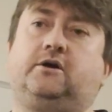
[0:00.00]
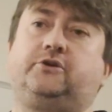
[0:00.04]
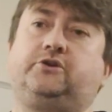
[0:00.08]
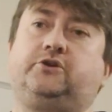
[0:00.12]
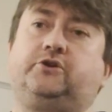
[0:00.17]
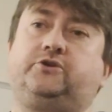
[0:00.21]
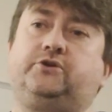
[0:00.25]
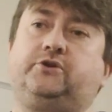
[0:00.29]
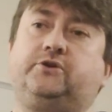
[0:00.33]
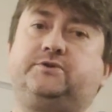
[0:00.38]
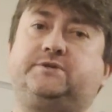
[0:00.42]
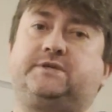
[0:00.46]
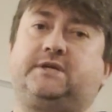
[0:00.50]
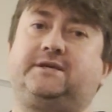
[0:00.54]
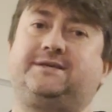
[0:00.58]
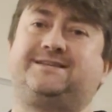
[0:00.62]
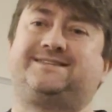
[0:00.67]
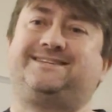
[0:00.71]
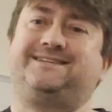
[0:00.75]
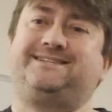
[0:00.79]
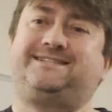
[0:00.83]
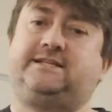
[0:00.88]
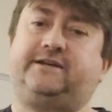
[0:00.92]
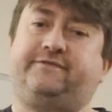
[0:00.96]
you're using
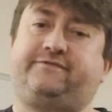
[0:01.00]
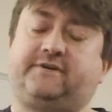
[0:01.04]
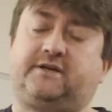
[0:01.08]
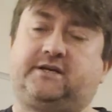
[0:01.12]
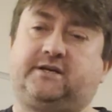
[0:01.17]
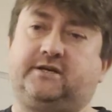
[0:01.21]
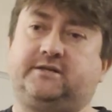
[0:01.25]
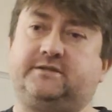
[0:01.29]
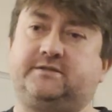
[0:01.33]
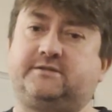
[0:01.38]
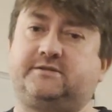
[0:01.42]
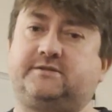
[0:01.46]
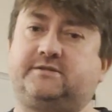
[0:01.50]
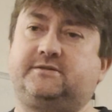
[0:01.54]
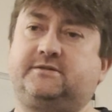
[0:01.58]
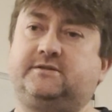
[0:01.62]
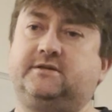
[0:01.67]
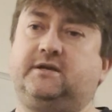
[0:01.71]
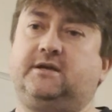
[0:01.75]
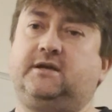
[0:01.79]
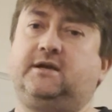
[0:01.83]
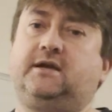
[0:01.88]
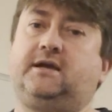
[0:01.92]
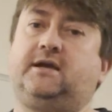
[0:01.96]
certificates,
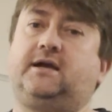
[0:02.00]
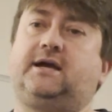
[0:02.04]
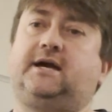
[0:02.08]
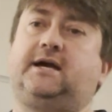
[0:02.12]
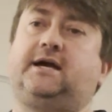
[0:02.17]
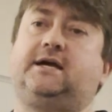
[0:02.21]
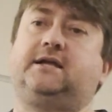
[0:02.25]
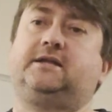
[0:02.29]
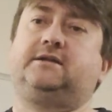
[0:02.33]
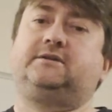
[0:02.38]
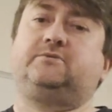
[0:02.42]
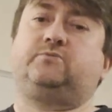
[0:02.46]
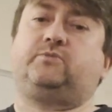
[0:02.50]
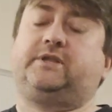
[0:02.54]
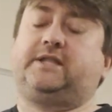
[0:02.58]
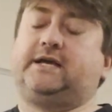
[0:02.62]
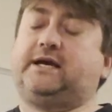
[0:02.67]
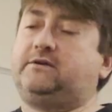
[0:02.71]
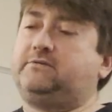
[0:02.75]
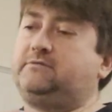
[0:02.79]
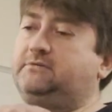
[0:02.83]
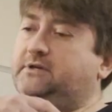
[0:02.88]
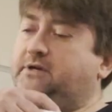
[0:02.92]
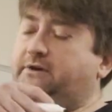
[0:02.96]
and
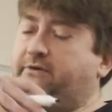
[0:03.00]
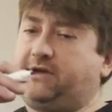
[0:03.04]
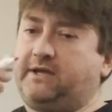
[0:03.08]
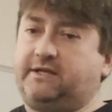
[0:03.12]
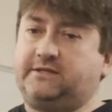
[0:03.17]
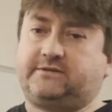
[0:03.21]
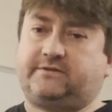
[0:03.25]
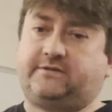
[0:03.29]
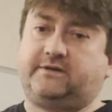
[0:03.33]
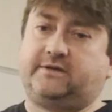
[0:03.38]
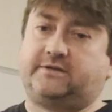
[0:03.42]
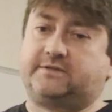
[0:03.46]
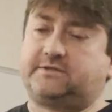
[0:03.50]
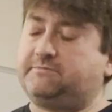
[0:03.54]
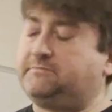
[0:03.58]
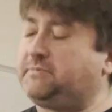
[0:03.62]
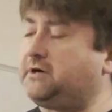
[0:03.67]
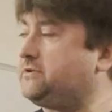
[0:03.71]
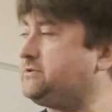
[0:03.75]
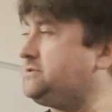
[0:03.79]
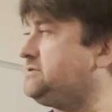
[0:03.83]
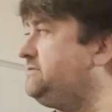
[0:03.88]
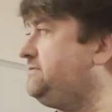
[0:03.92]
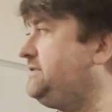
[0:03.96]
without going into the nuts and
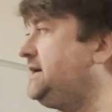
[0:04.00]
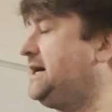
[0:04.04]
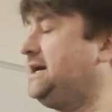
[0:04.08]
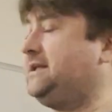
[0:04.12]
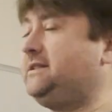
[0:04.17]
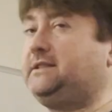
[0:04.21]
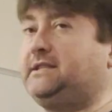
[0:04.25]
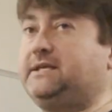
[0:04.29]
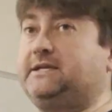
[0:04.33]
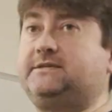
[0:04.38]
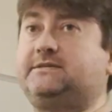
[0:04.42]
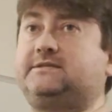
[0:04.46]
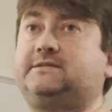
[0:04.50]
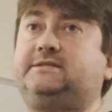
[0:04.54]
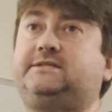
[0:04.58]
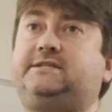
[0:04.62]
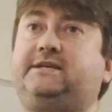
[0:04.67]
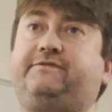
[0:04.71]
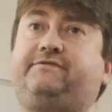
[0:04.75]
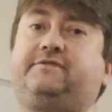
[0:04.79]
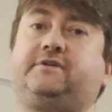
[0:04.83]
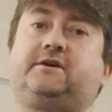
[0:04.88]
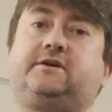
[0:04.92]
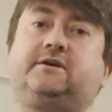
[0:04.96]
bolts of that, these
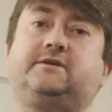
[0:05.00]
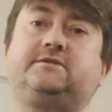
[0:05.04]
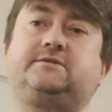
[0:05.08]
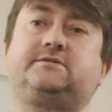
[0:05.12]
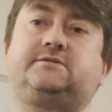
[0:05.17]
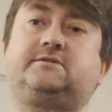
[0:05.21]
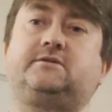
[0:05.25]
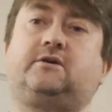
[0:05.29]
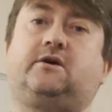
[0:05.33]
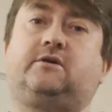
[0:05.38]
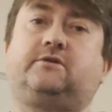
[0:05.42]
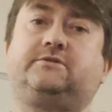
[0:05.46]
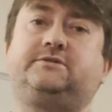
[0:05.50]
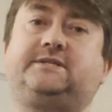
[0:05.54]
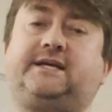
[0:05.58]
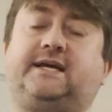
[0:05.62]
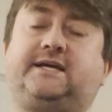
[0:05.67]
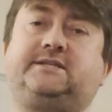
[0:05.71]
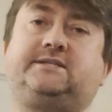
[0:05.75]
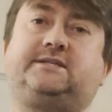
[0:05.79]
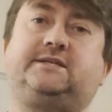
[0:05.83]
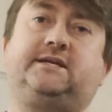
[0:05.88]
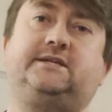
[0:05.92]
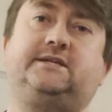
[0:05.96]
certificates are
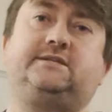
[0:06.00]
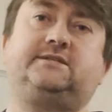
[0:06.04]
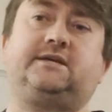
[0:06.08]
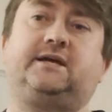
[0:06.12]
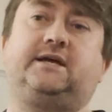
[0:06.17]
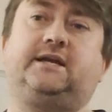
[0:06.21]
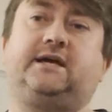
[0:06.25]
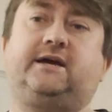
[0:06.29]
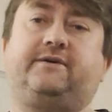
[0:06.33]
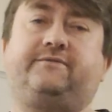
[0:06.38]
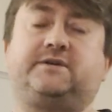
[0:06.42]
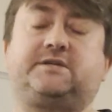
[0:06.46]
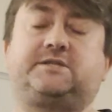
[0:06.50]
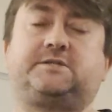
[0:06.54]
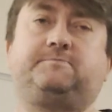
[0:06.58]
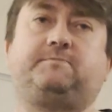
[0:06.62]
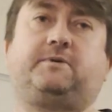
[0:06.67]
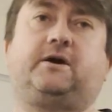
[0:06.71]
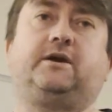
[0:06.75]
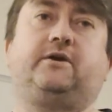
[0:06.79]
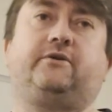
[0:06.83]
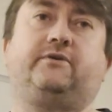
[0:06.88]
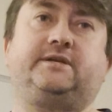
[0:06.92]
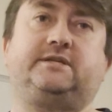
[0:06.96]
dated and have
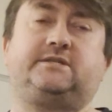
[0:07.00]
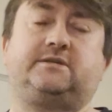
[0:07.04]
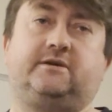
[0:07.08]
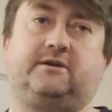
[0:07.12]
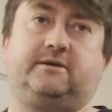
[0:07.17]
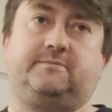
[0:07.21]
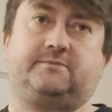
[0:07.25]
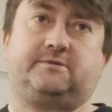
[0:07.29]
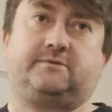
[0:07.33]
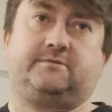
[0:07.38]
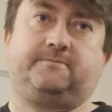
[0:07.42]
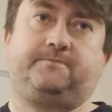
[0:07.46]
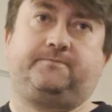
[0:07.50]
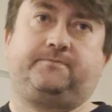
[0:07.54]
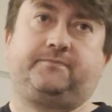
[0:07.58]
expiry times.